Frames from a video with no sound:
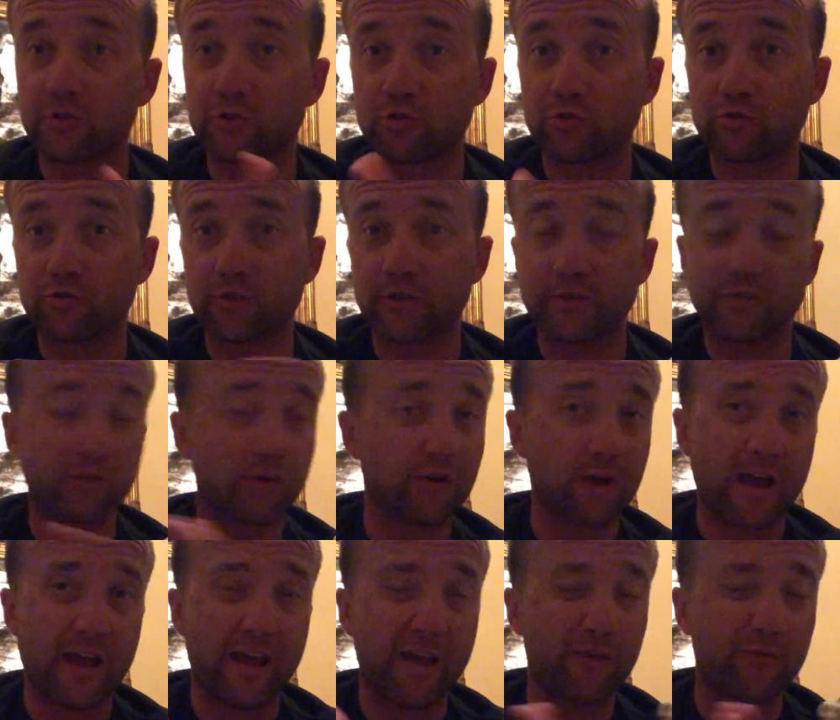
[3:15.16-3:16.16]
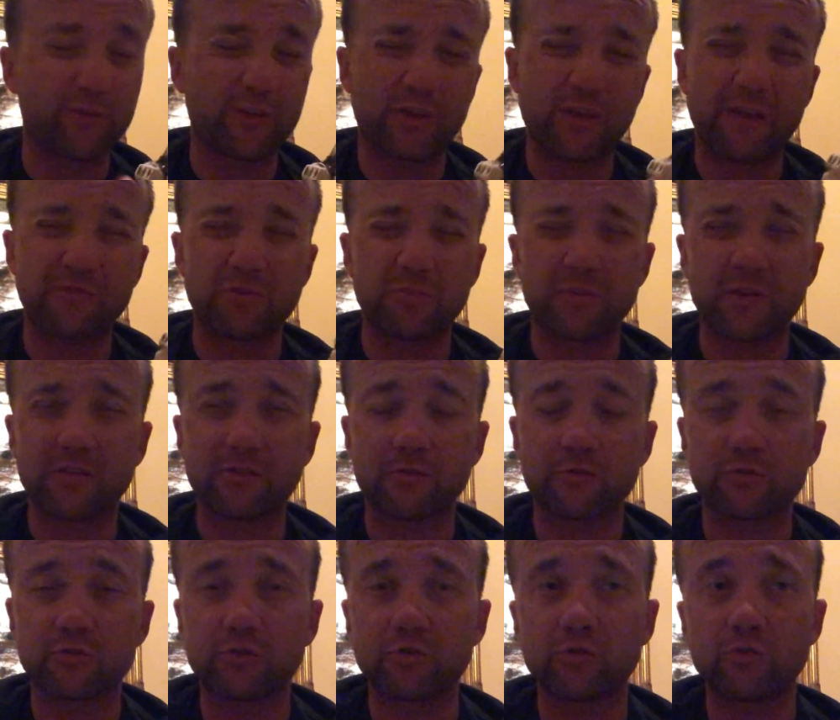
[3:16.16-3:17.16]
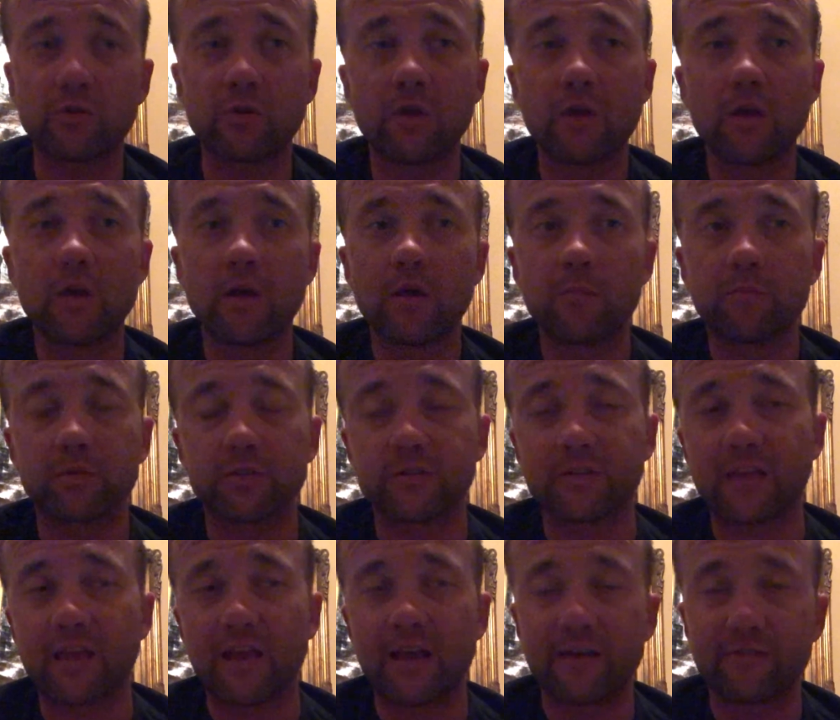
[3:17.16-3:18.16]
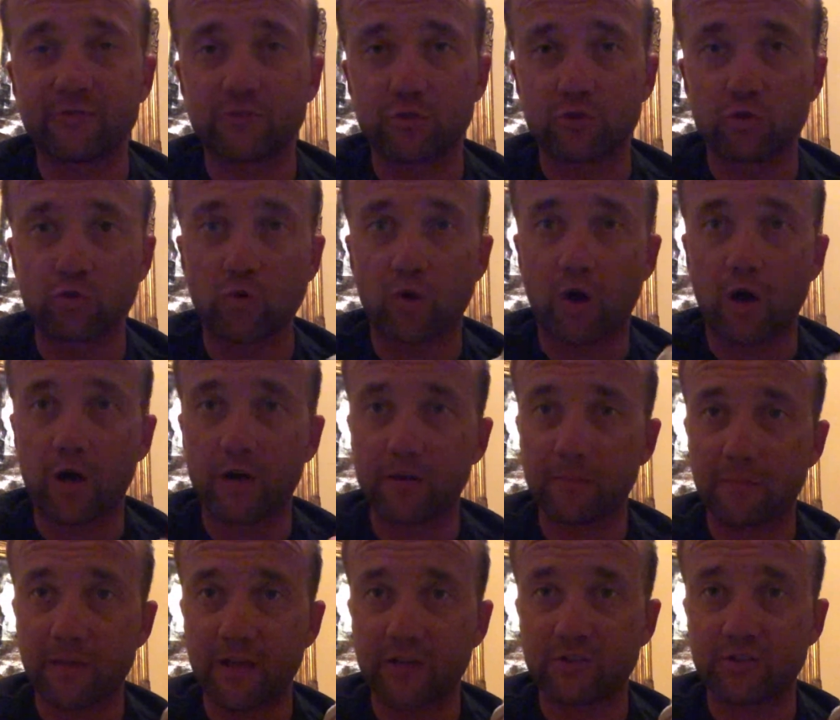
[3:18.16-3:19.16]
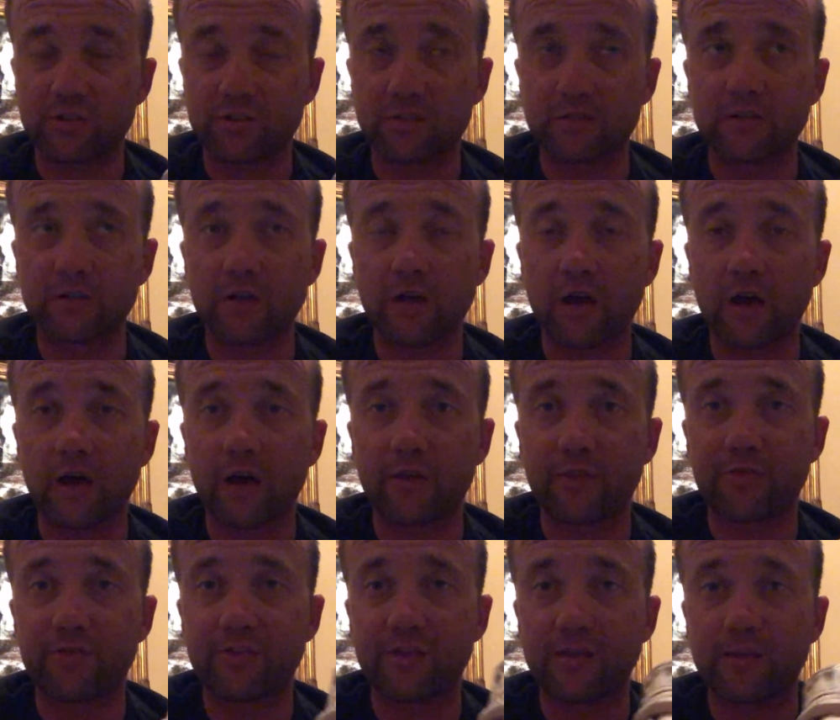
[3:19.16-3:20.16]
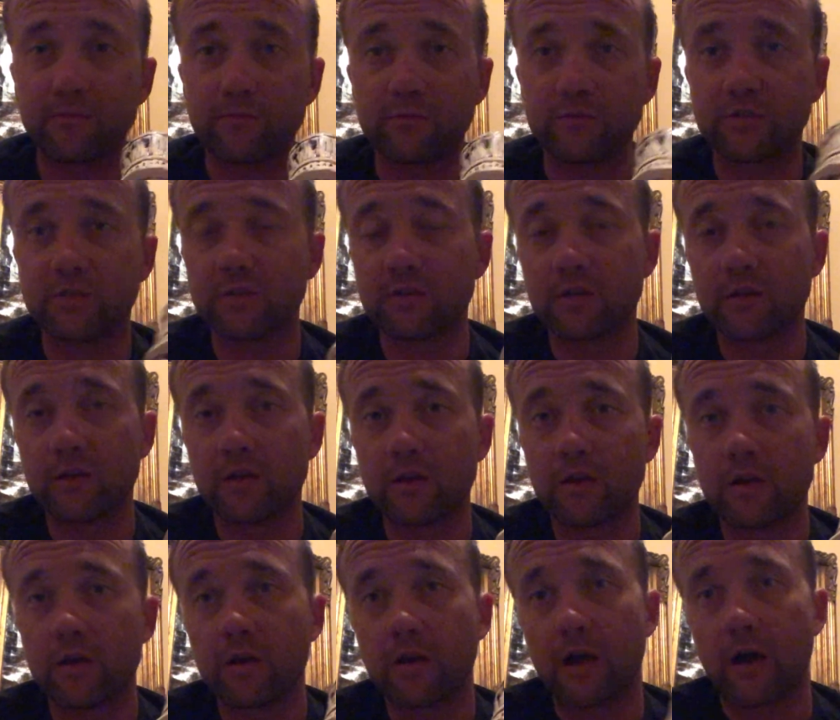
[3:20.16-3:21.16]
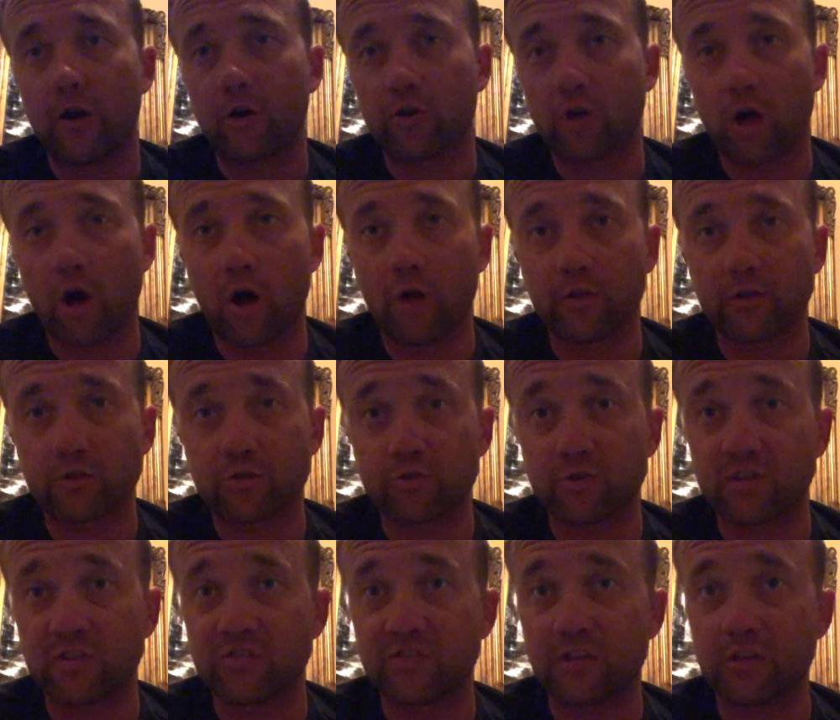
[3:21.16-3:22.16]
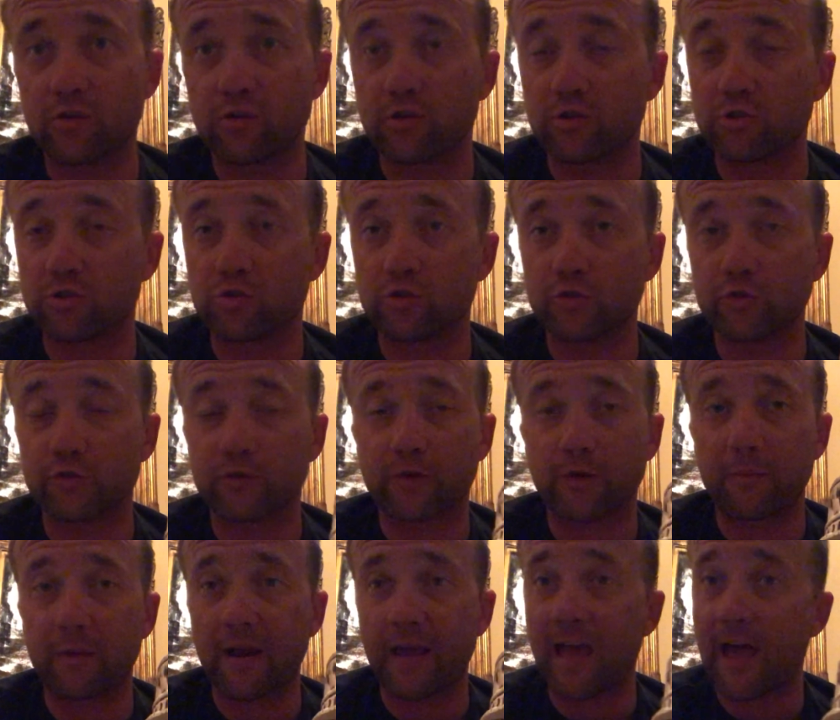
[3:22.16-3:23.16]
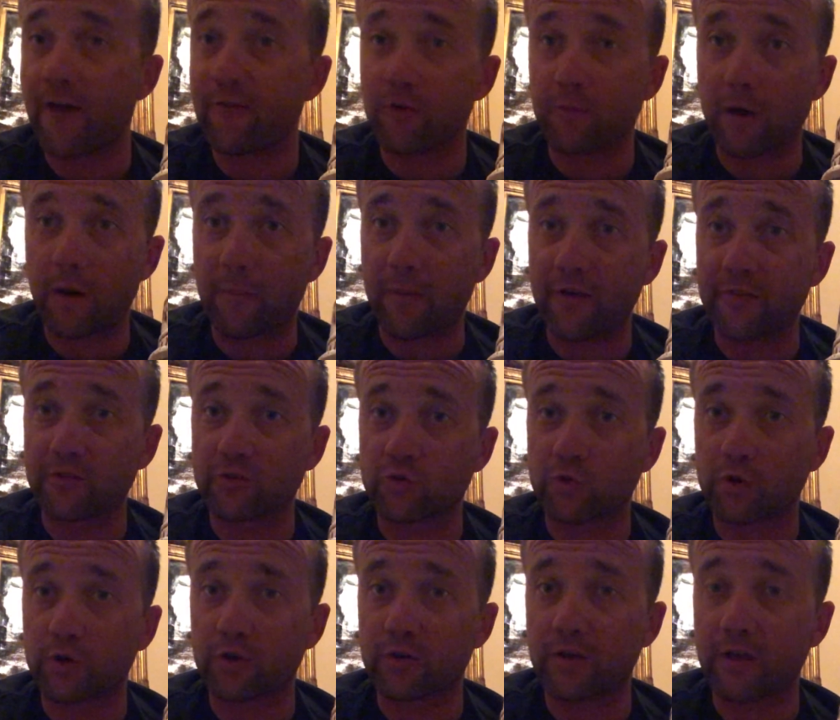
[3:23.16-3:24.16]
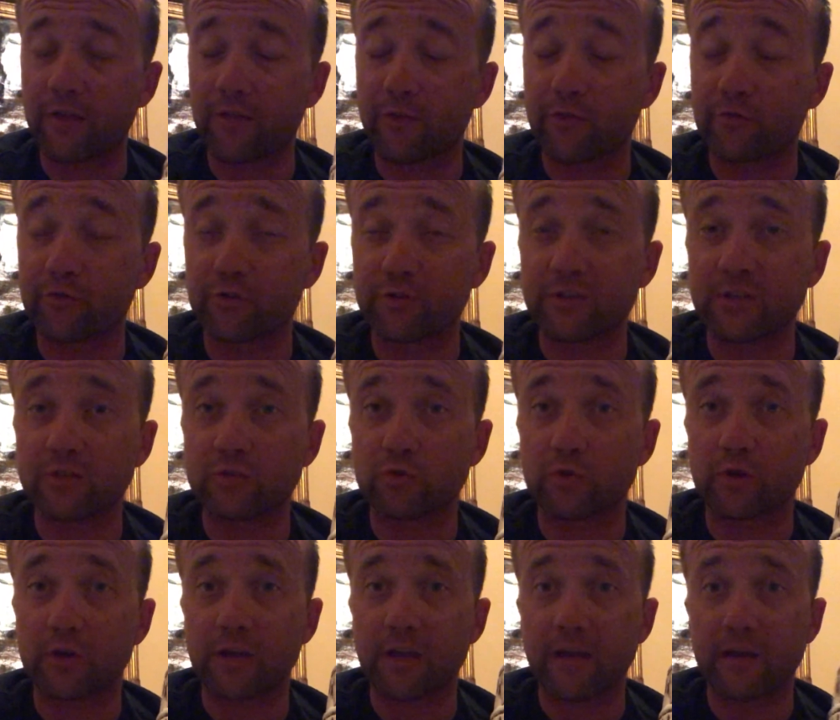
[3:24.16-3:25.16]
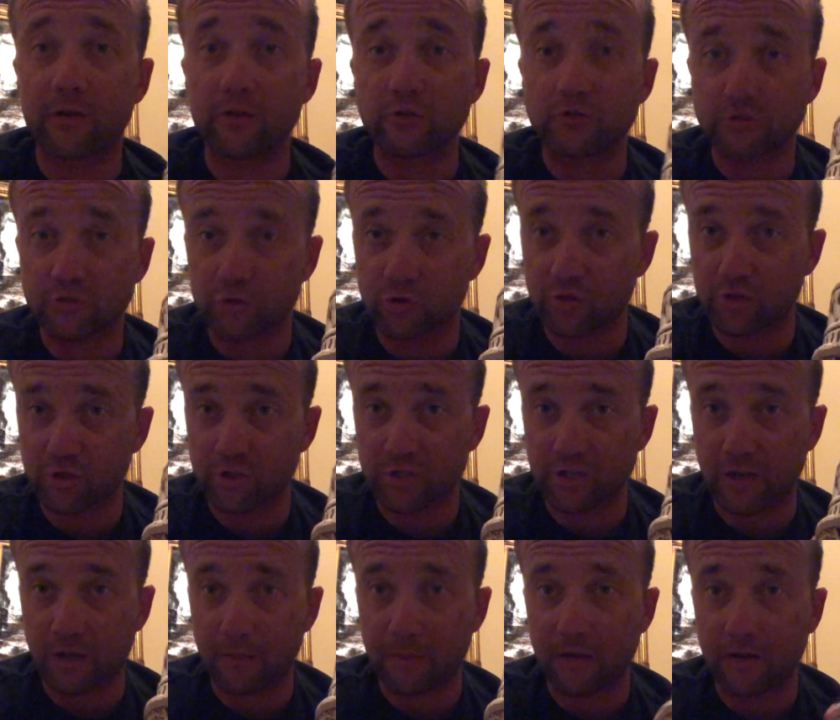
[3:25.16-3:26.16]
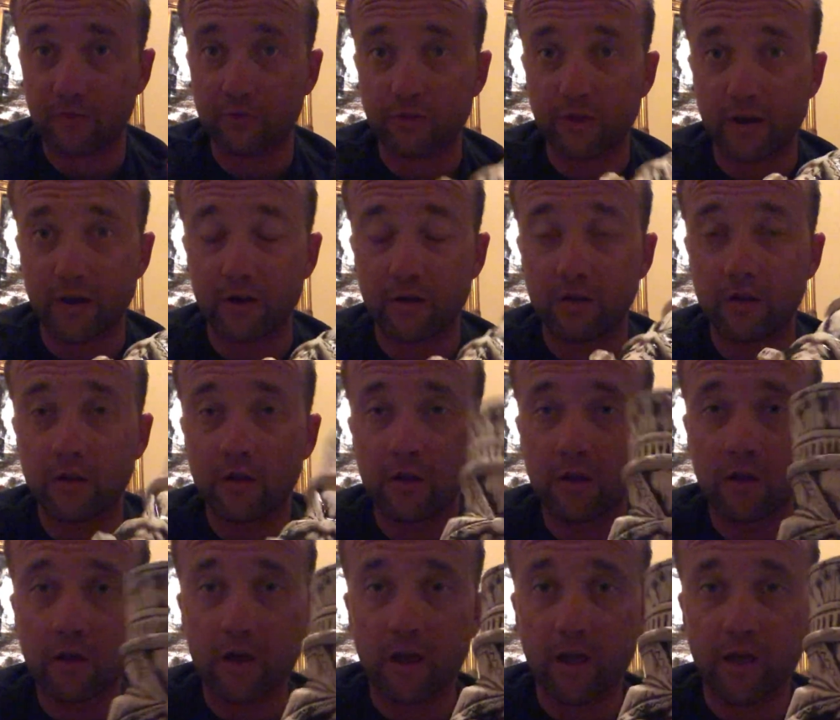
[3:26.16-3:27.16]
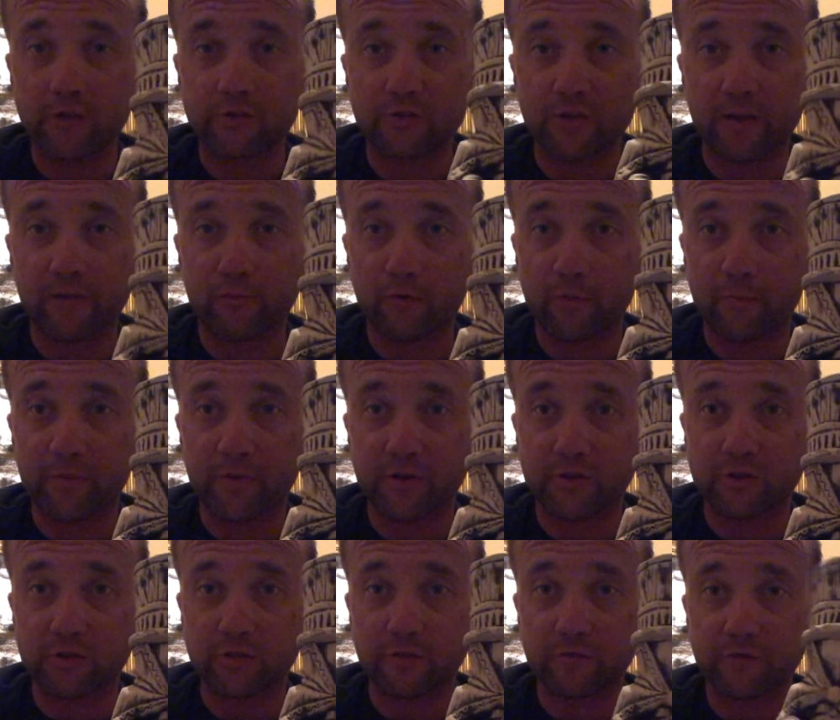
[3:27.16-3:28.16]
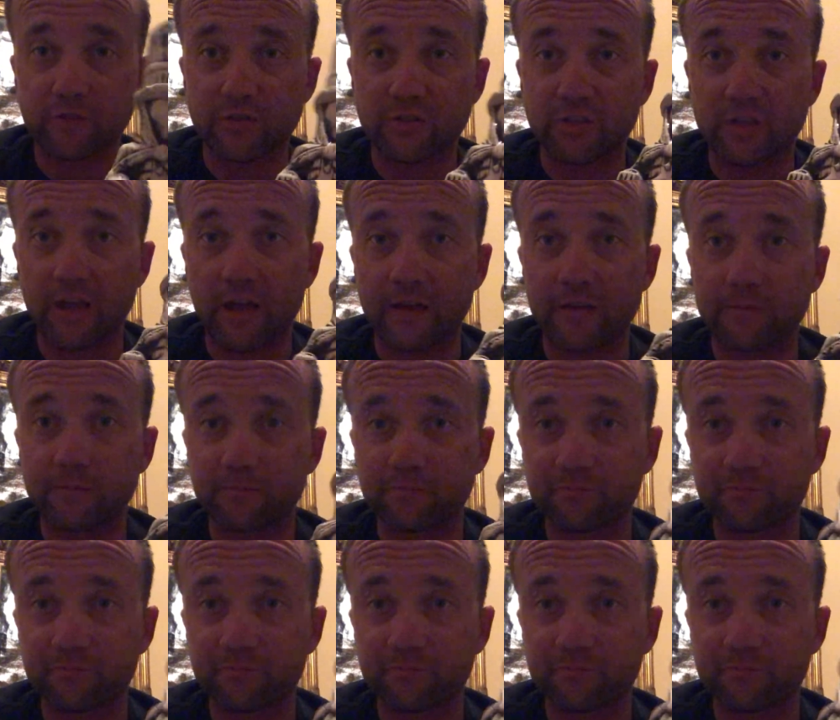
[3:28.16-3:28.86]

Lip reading: There's 2 drinks. You don't have, I don't think you have to pick those 2, but they have 2 Haunted Mansion themed alcoholic drinks that you can choose from. And I have them up on the ThrillGeek Twitter handle, so you can check them out there. I also have more pictures of this guy.